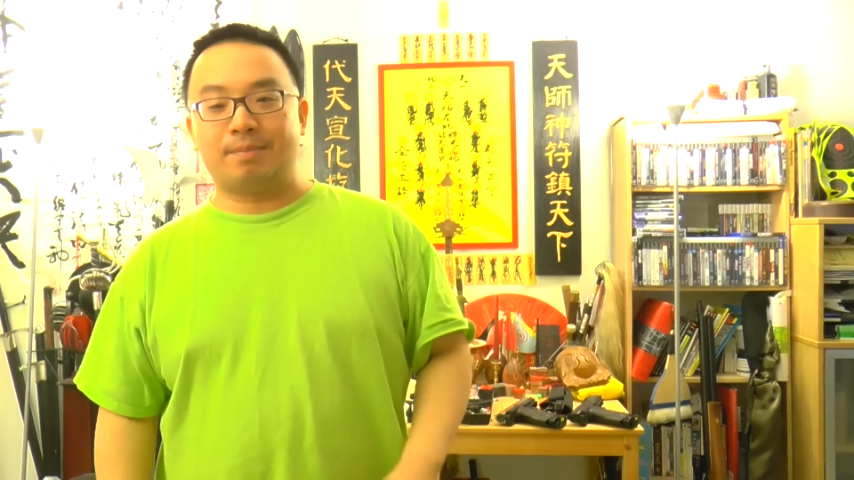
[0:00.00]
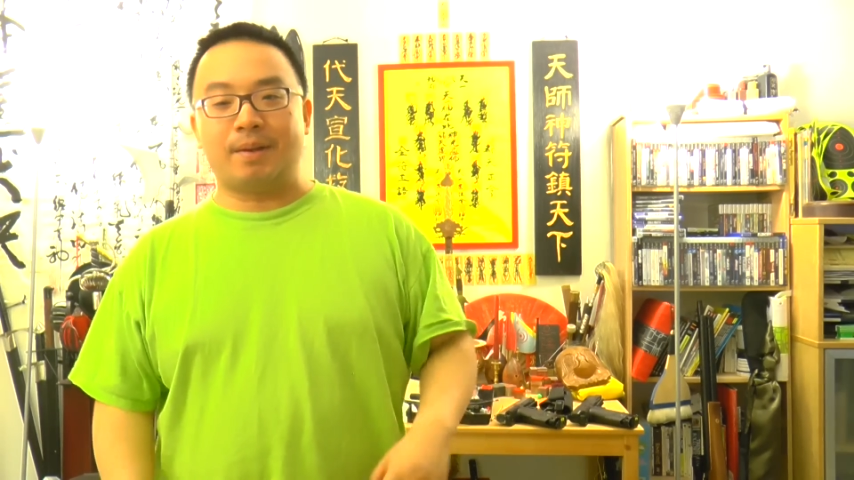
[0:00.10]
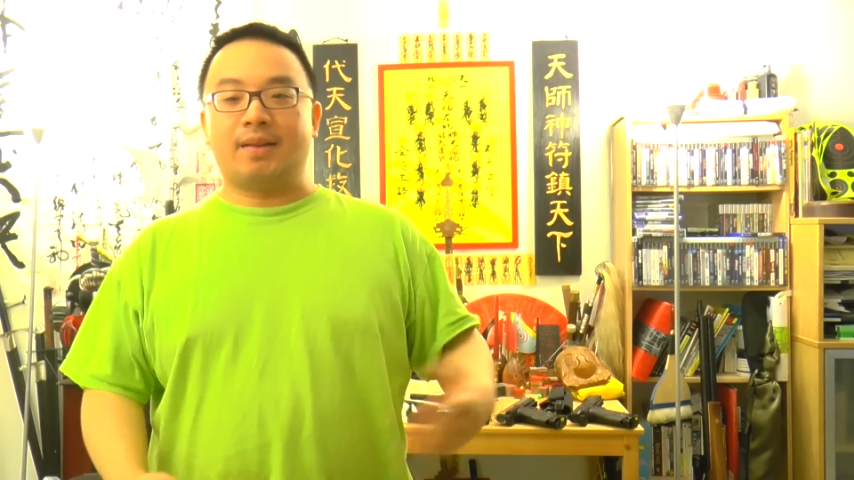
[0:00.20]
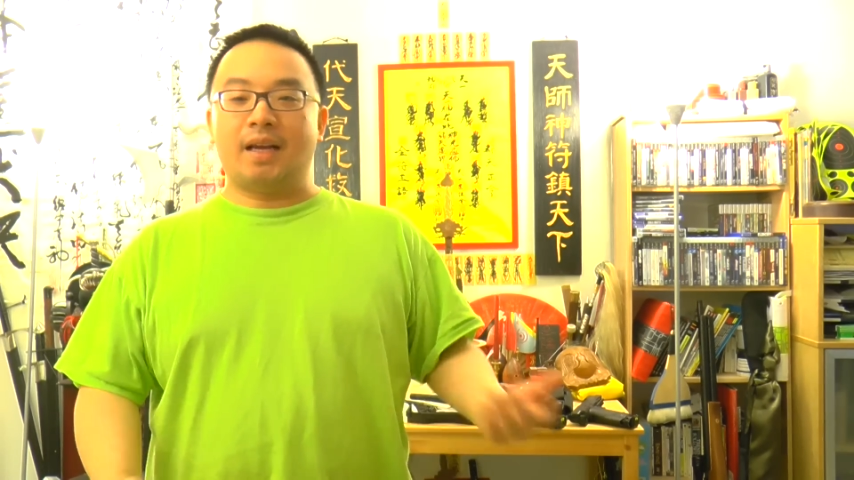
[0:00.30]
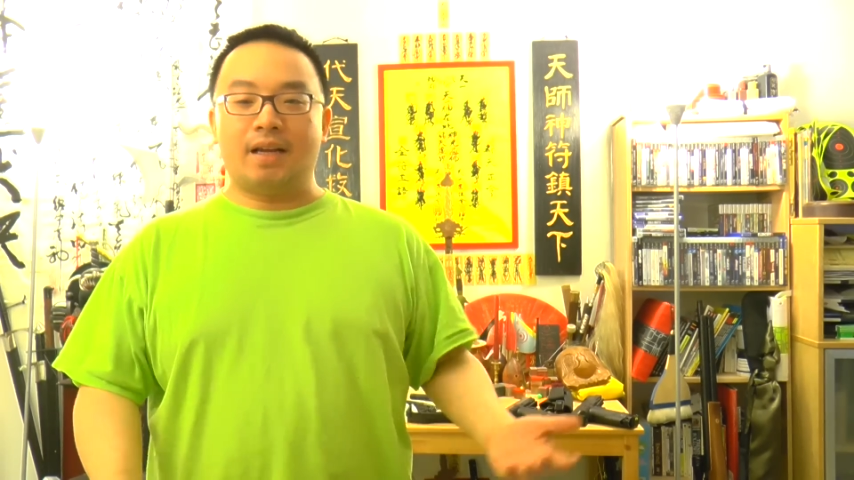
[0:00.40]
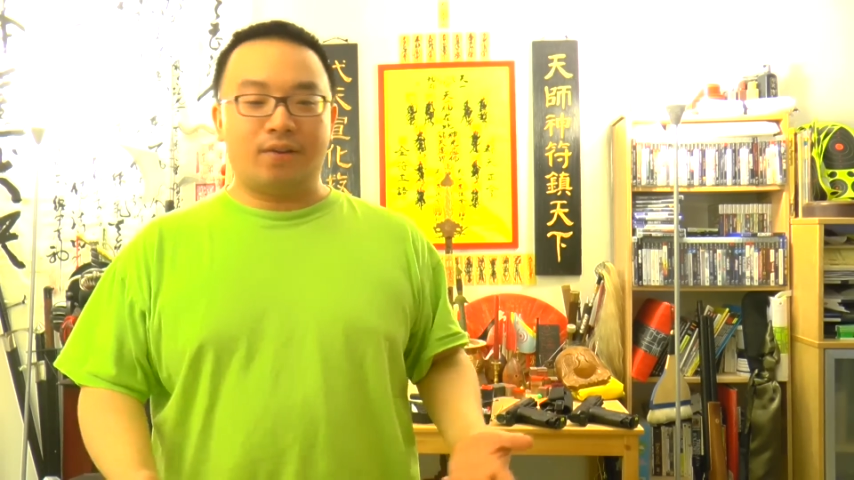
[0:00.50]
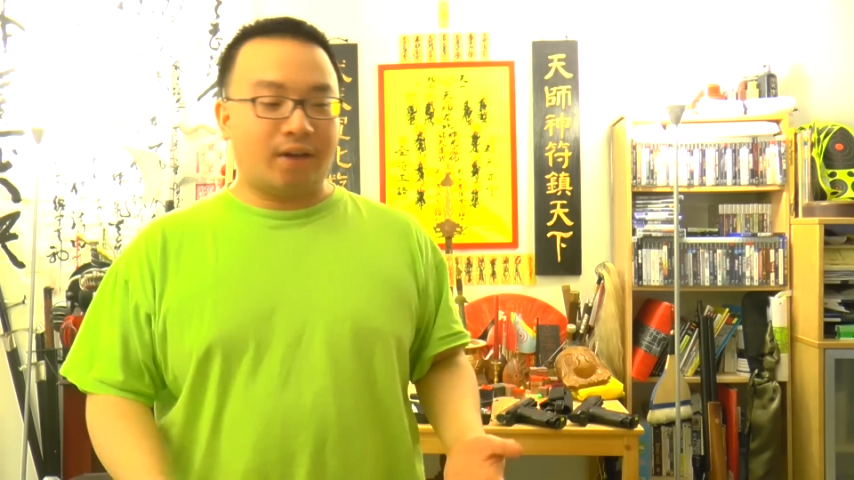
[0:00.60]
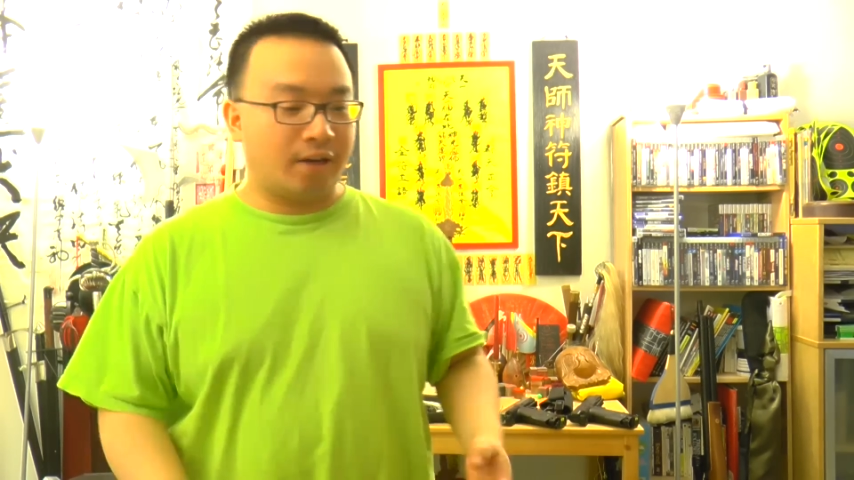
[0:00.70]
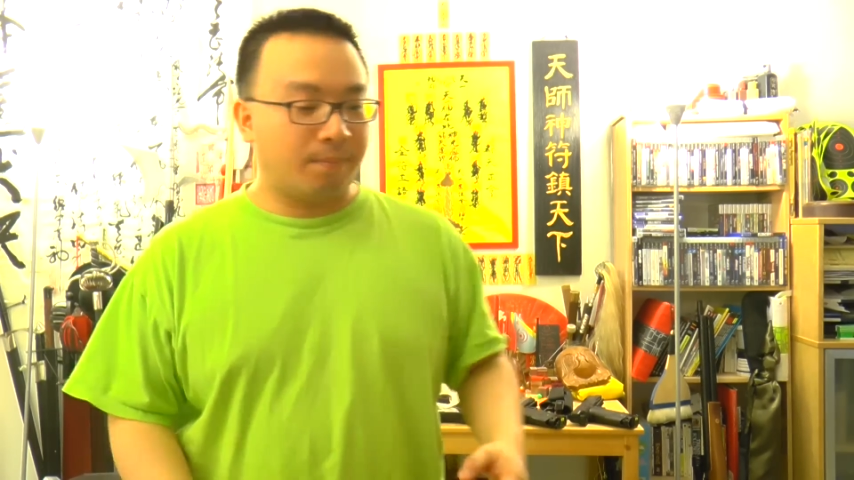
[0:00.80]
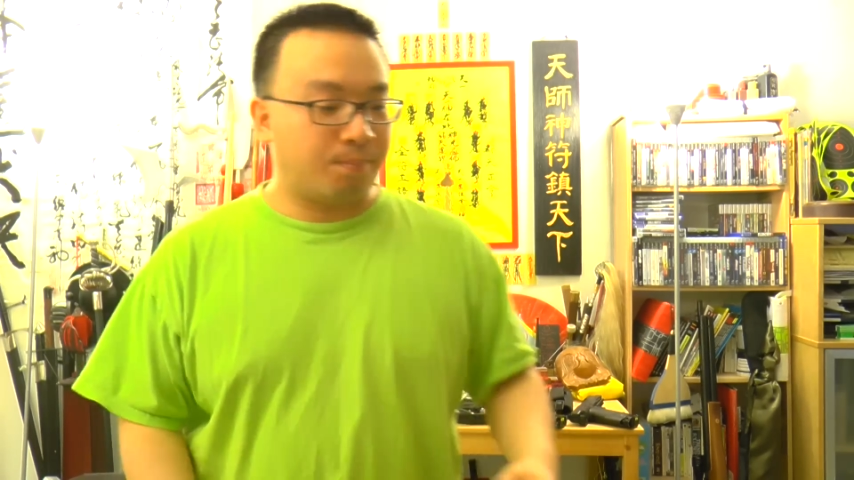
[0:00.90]
But then you
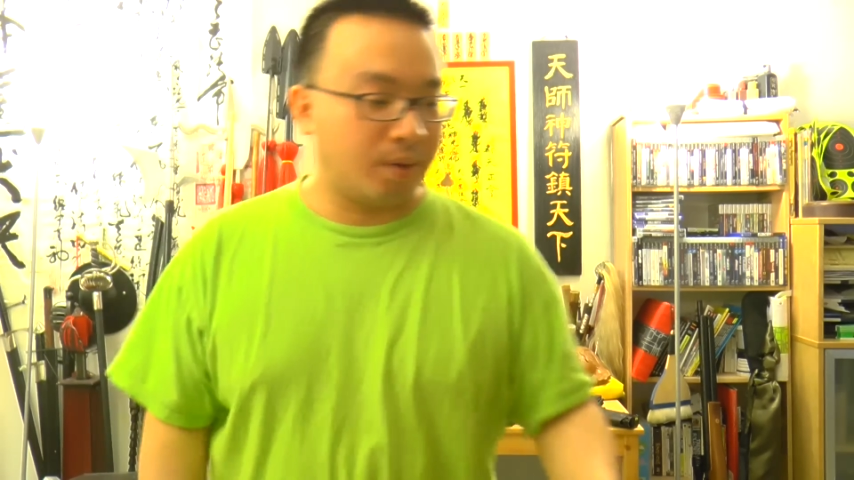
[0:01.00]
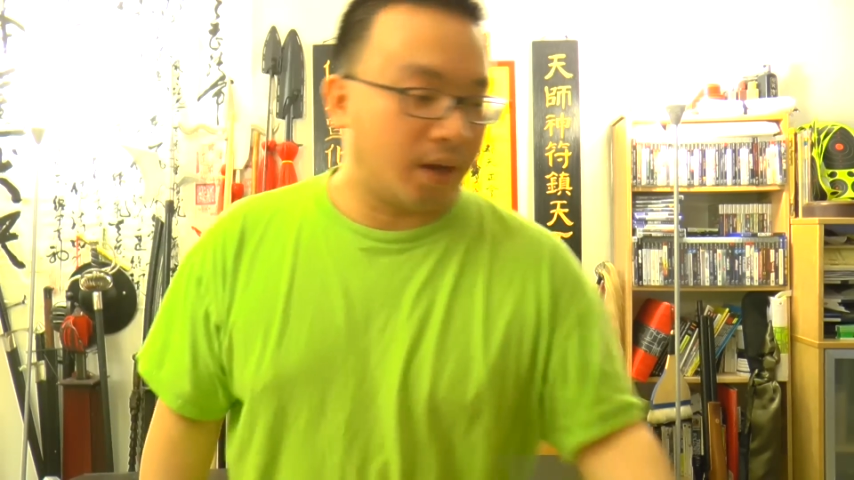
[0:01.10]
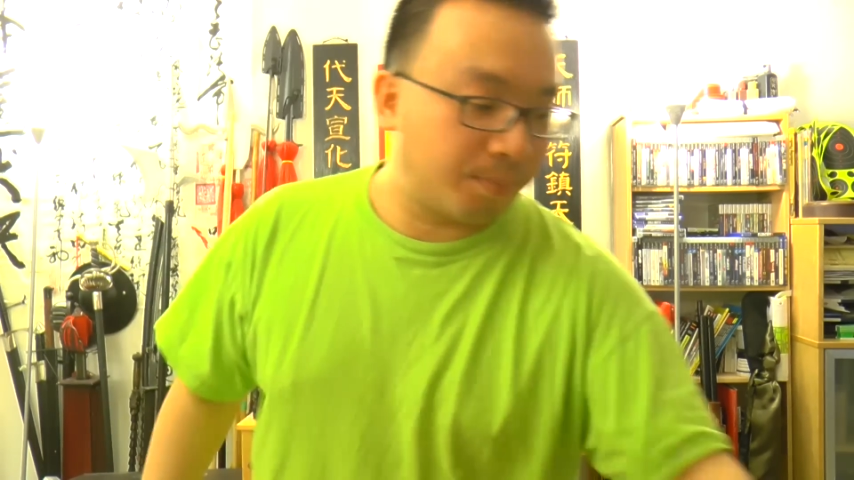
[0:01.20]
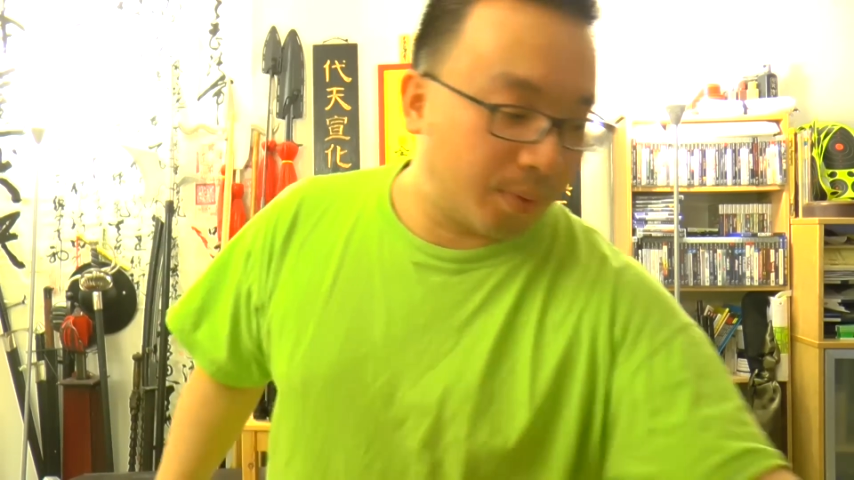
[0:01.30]
cannot plug